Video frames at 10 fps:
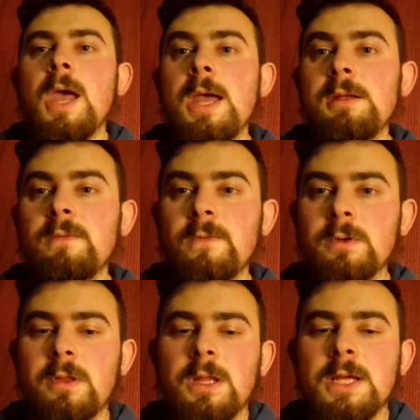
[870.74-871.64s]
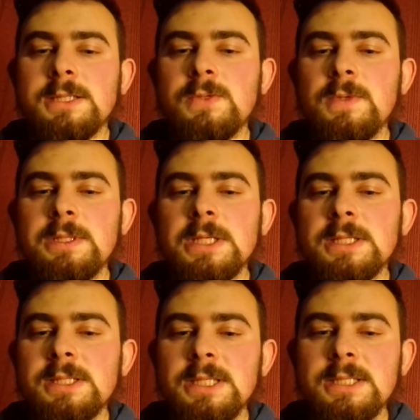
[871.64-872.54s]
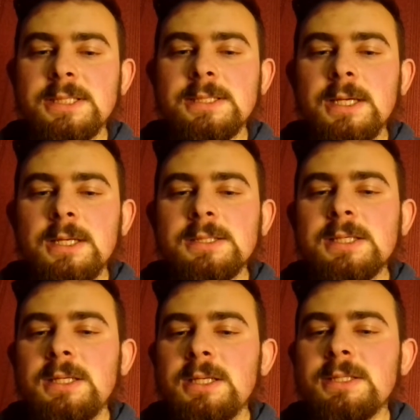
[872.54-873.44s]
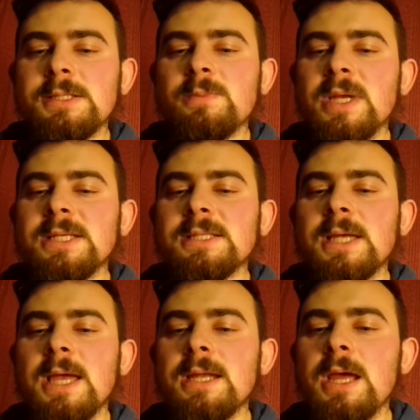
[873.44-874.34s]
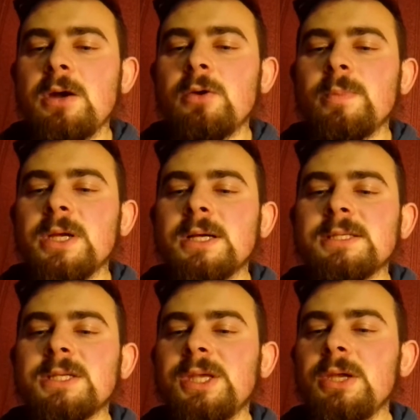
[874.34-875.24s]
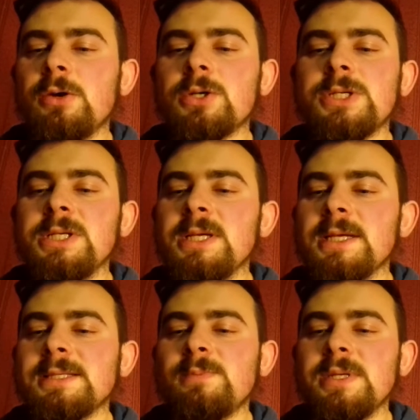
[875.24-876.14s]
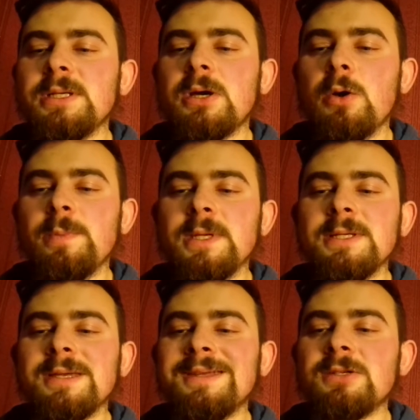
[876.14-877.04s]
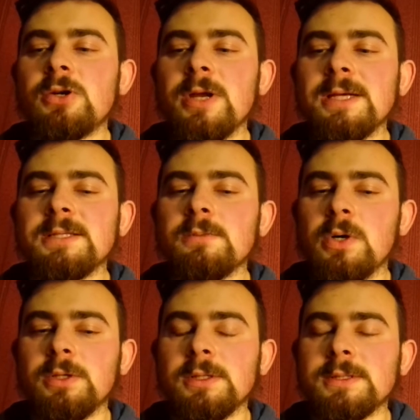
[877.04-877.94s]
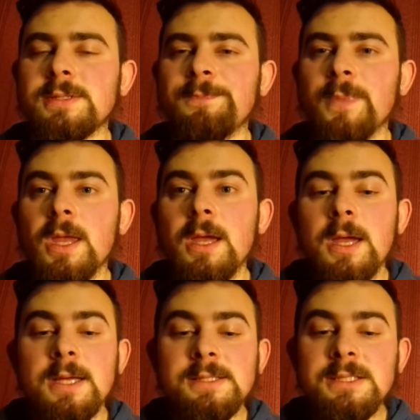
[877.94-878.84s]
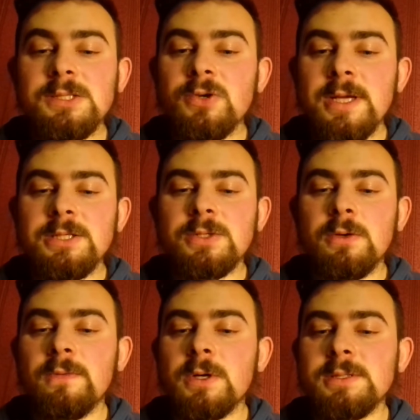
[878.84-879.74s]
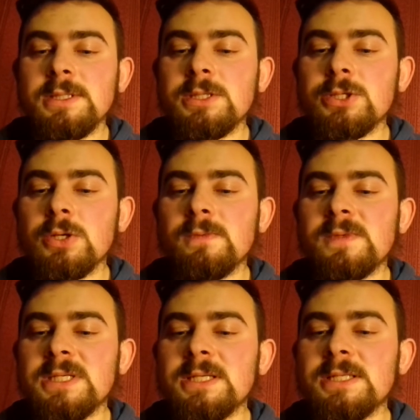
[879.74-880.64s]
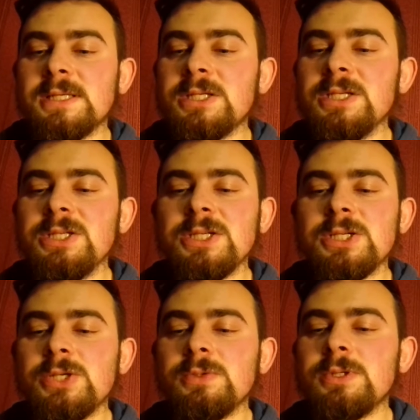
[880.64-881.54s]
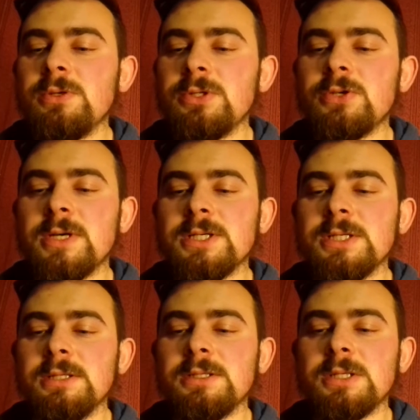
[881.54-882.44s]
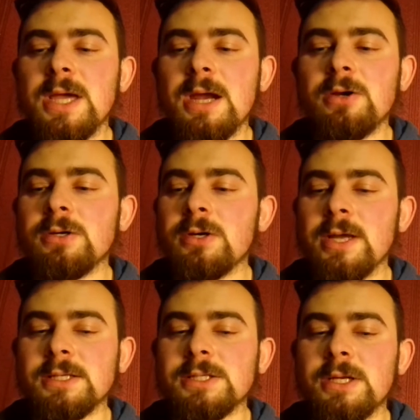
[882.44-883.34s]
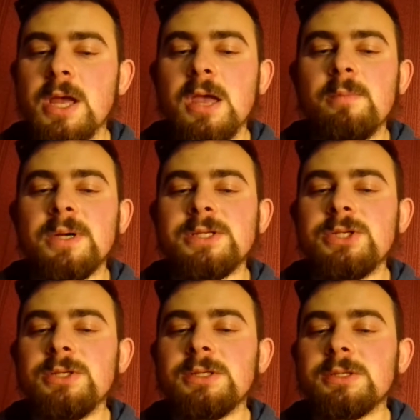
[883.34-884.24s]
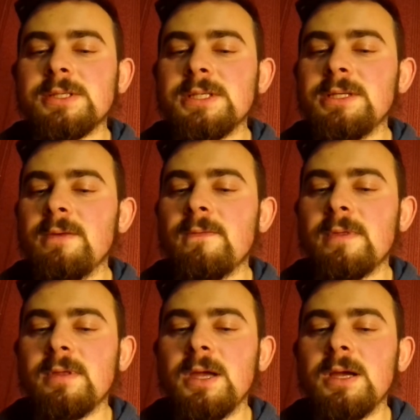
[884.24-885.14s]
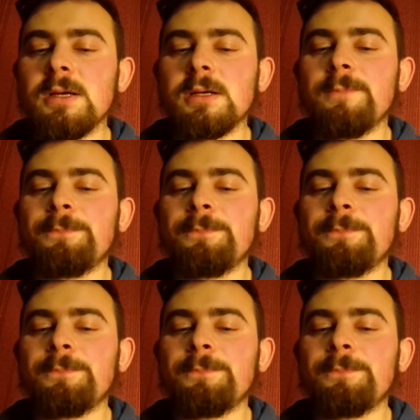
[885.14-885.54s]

And for the last one, sixth, the learner makes an error because he or she has been copying incorrect models. This range of causes shows that the teacher should not rush into error correction, but should consider whether